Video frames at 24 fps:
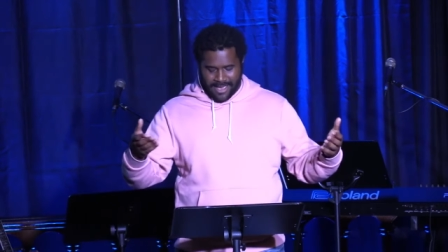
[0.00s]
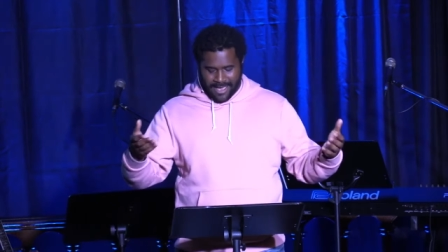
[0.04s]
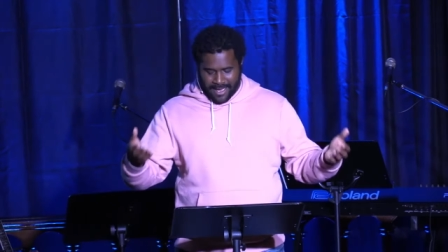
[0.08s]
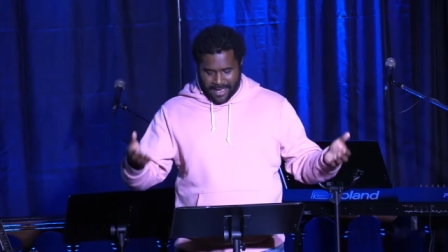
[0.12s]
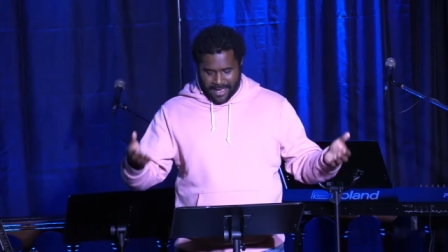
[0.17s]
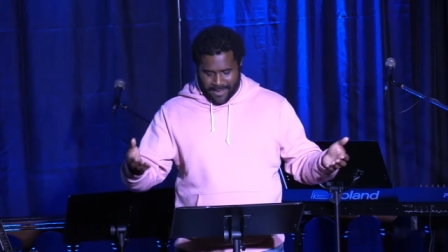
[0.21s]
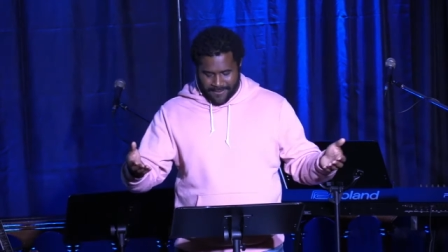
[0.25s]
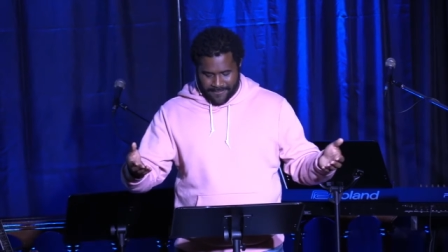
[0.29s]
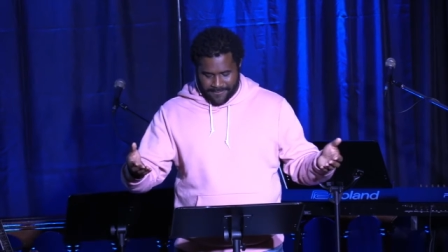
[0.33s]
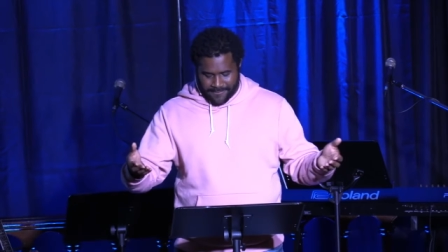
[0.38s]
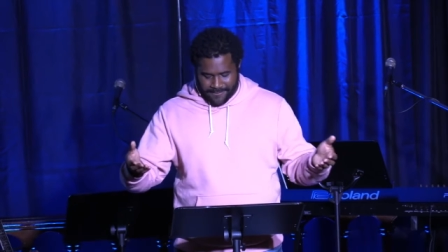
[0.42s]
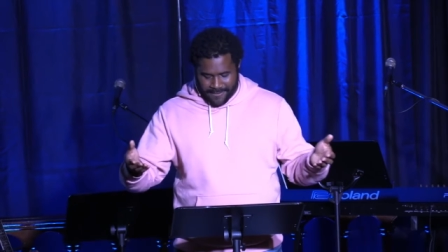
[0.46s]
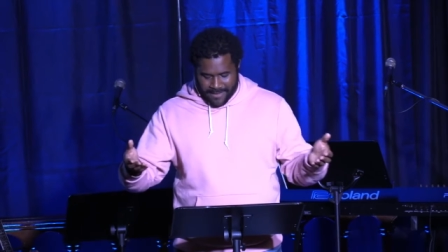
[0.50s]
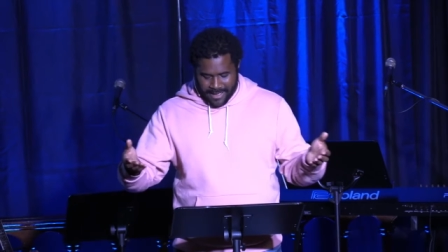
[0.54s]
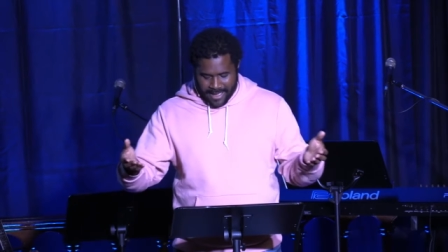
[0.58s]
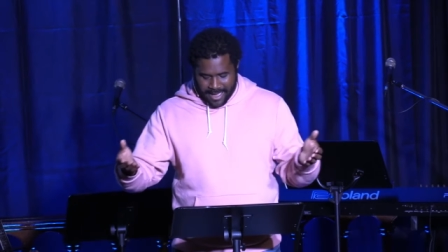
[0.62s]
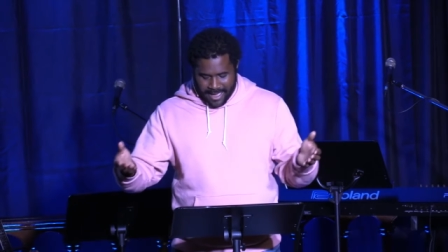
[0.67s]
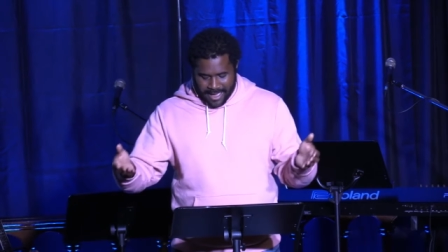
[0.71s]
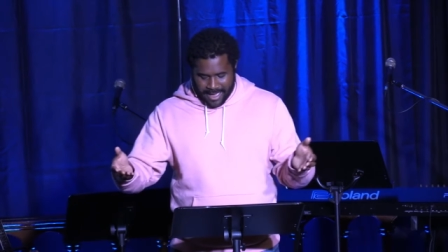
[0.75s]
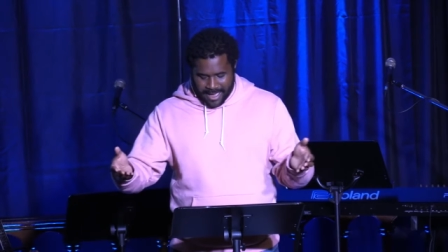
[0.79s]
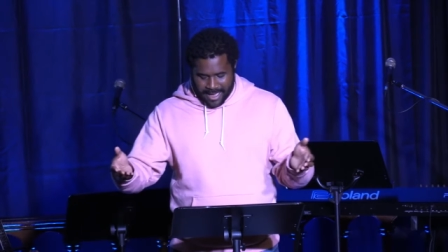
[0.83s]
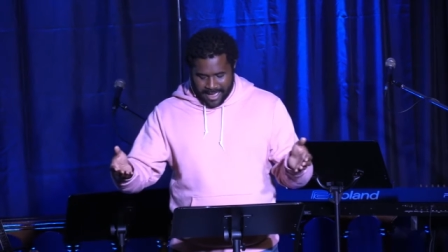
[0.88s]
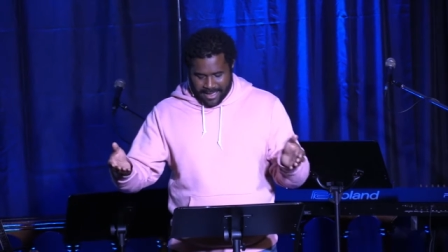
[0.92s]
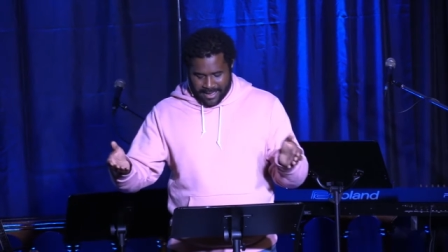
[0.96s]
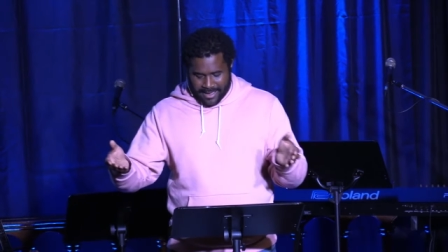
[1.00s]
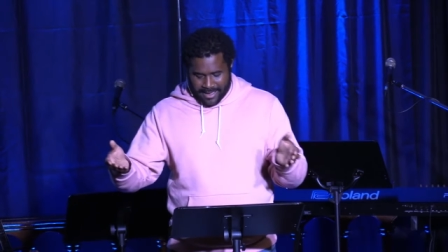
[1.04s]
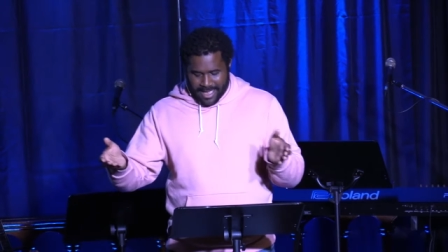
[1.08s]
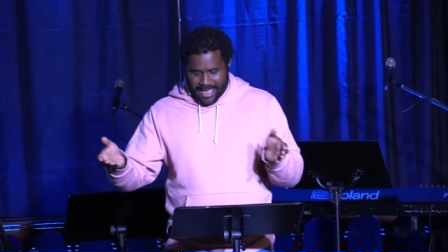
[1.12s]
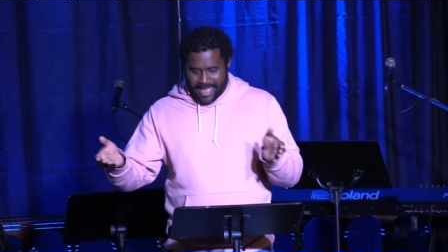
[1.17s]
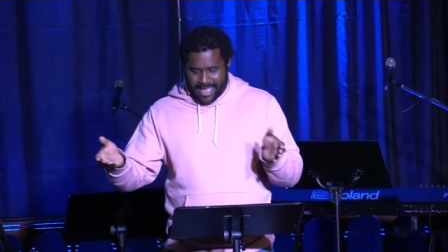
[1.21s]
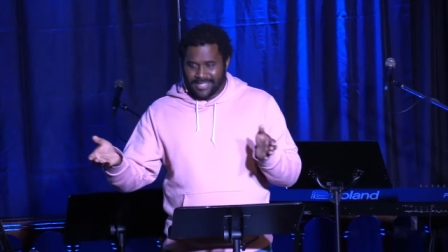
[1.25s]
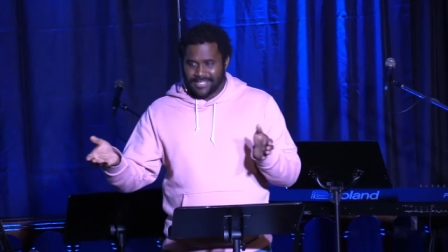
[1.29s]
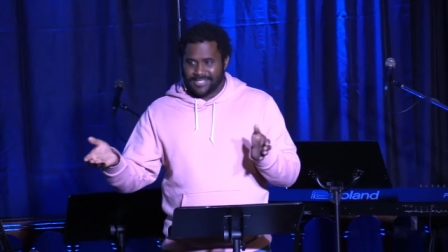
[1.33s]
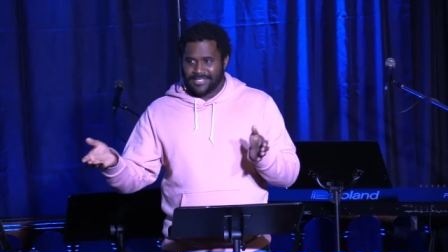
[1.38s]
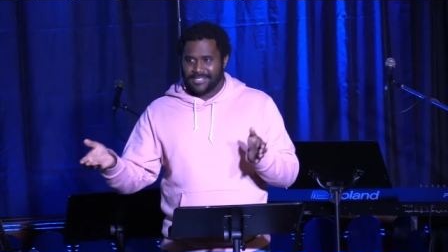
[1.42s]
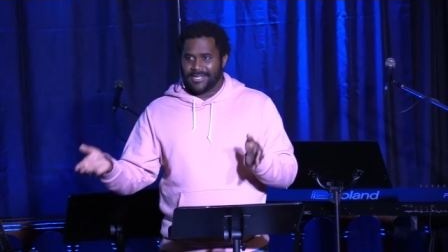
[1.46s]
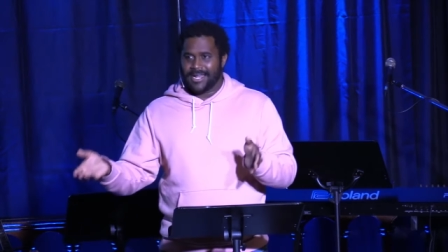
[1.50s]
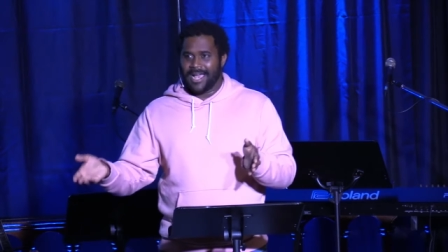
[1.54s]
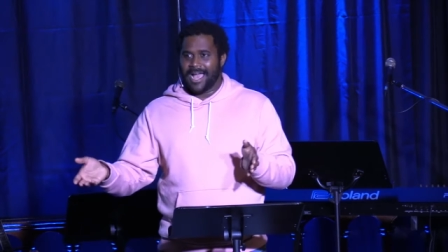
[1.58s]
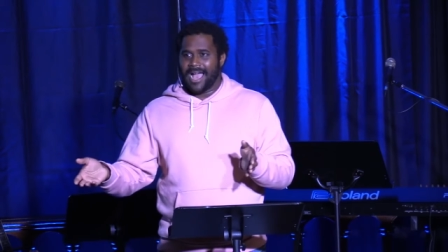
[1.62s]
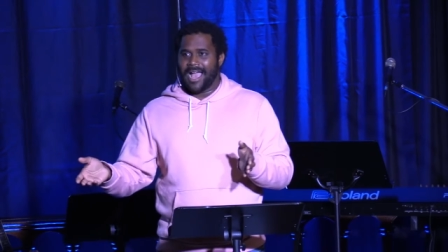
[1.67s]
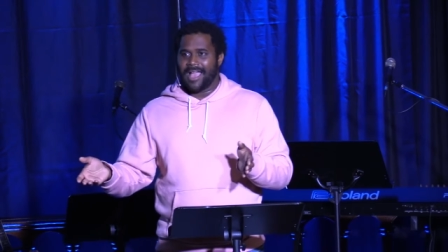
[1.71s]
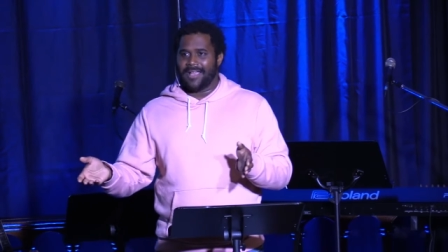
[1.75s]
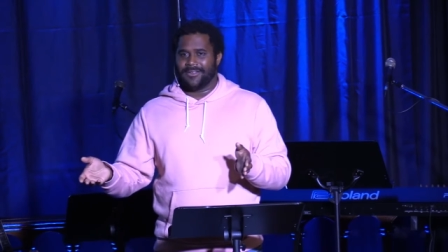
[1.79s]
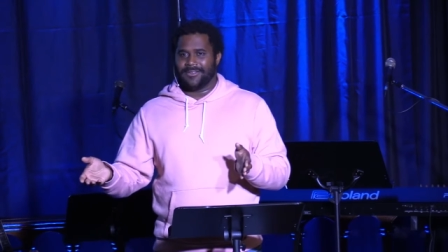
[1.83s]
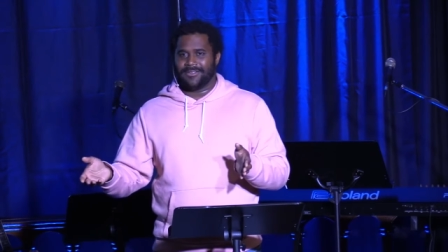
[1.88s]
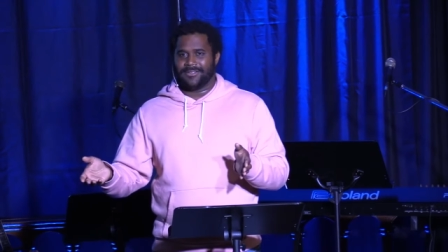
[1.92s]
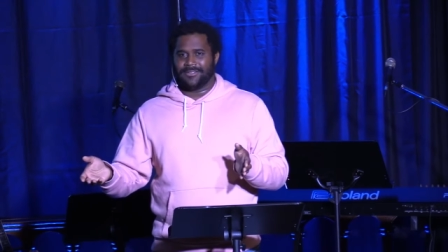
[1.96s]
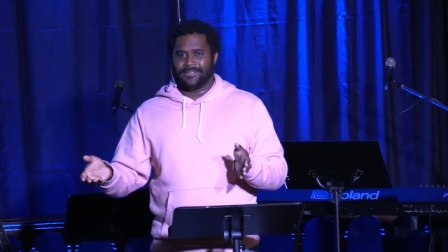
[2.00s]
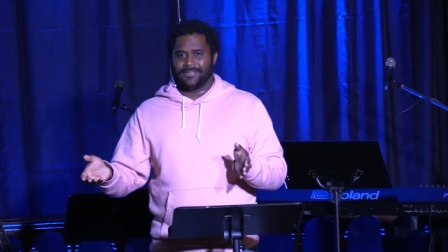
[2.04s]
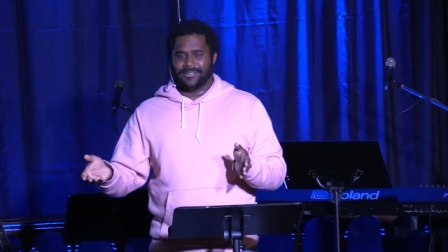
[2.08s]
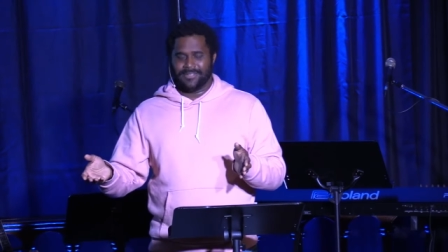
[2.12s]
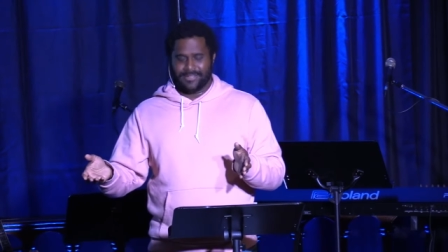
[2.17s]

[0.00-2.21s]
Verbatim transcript: of a child.